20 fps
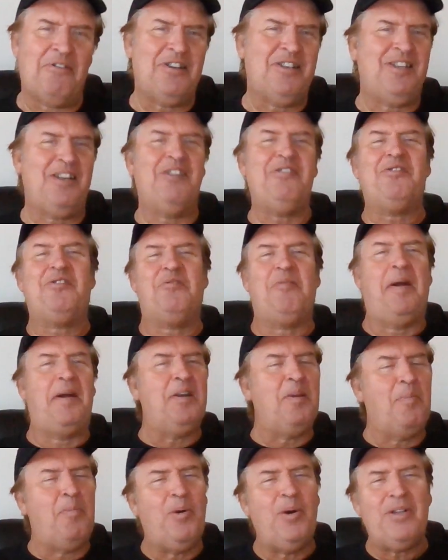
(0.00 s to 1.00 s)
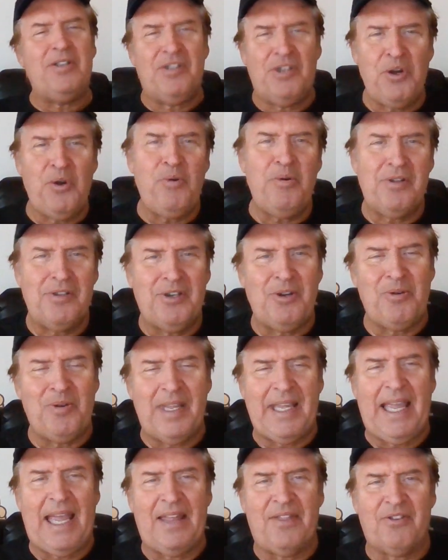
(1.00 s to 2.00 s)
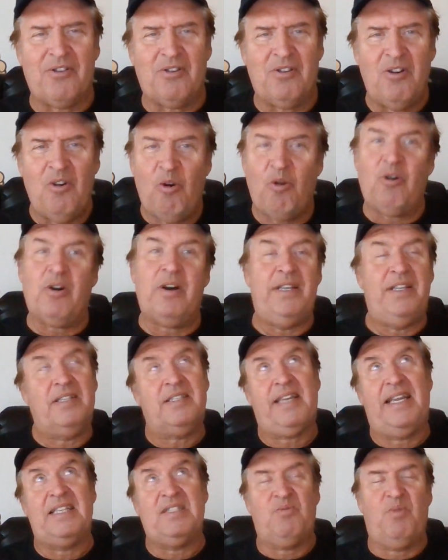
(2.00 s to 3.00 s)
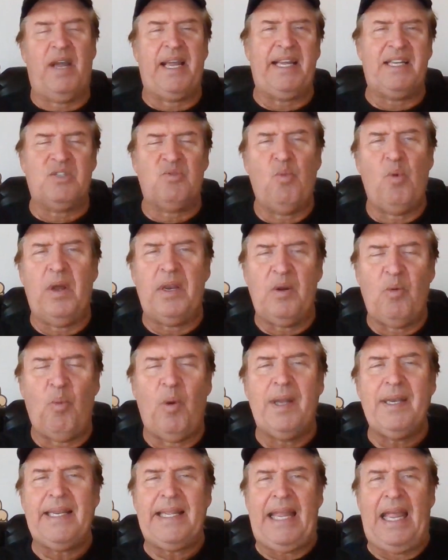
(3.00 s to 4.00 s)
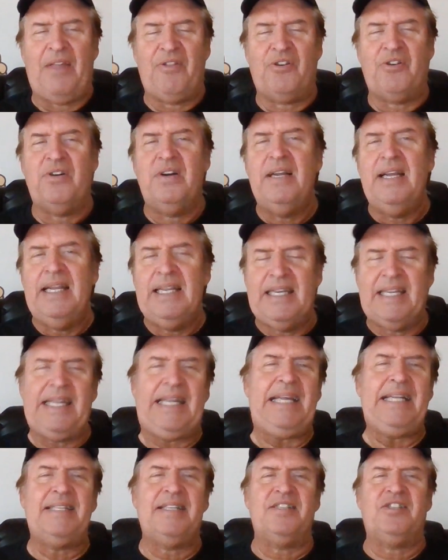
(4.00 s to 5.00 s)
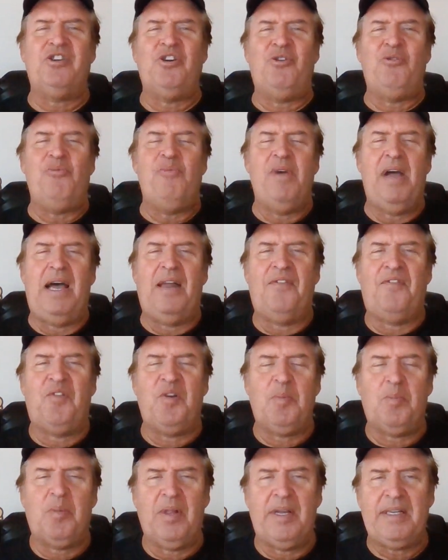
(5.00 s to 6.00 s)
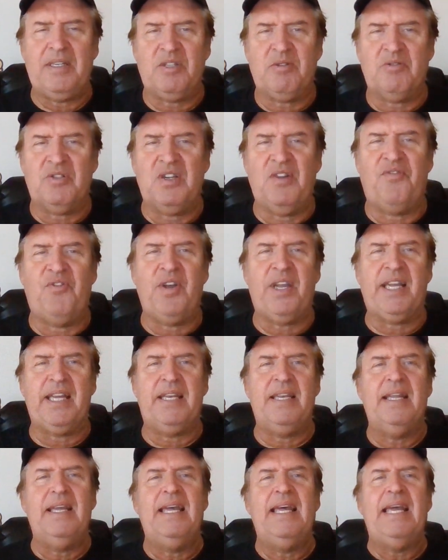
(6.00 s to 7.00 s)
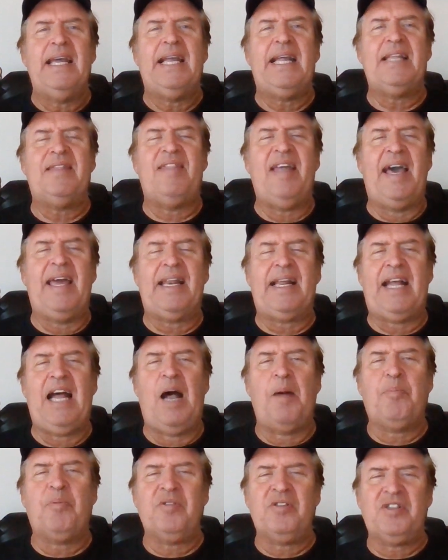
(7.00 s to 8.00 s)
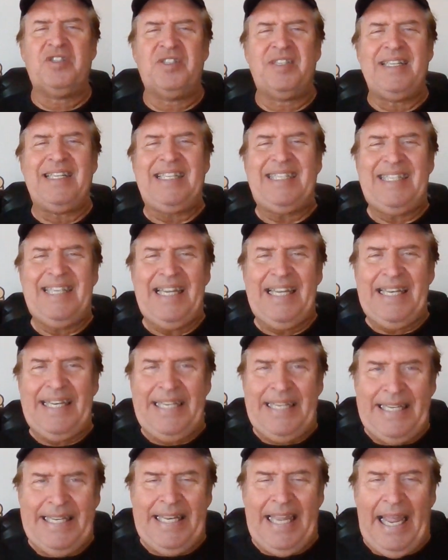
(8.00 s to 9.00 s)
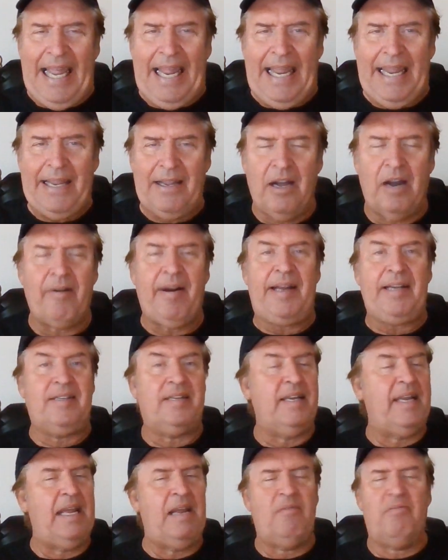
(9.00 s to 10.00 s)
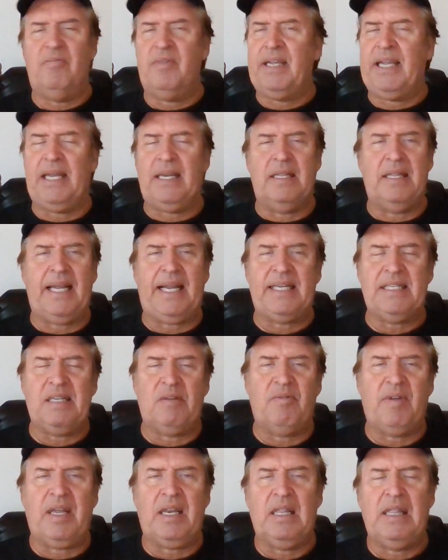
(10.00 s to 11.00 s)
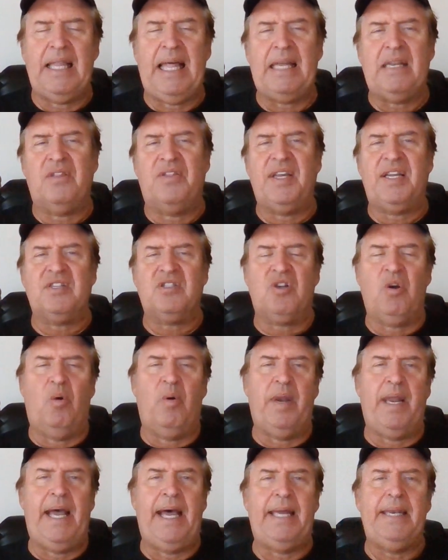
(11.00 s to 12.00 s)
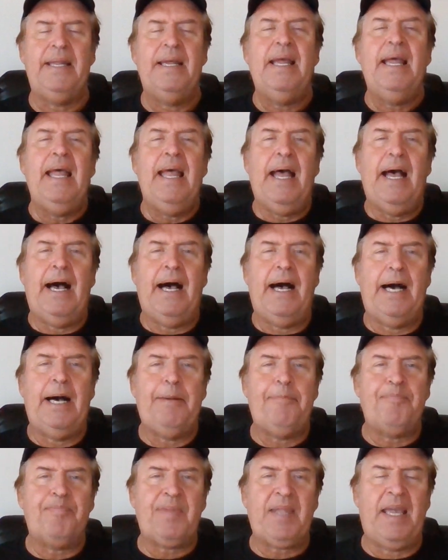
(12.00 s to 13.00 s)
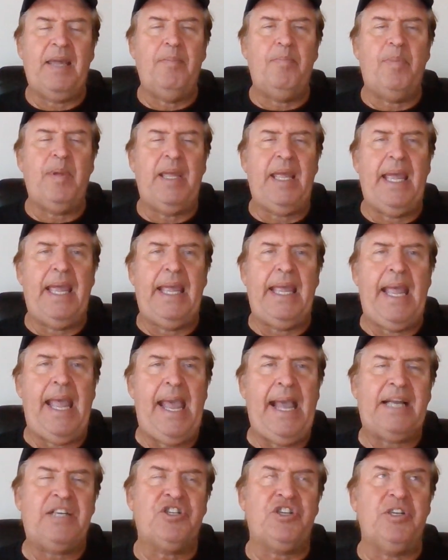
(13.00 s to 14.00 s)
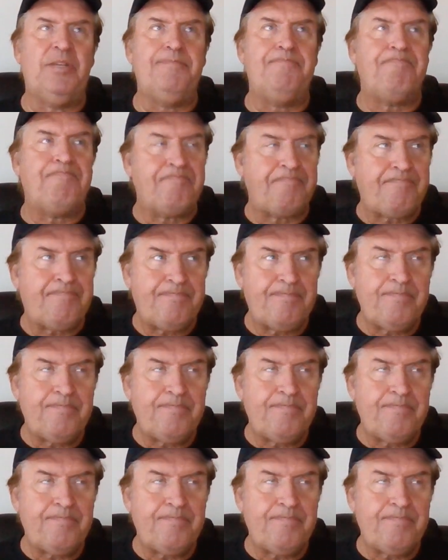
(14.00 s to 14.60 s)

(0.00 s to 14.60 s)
we're still trying to put two and two together, or in this case, well, I guess one and one together to get the two on free play. So see if we can get that accomplished today. All right, today, we have got like I said, we've got a lot of things going on. Um, NBA action,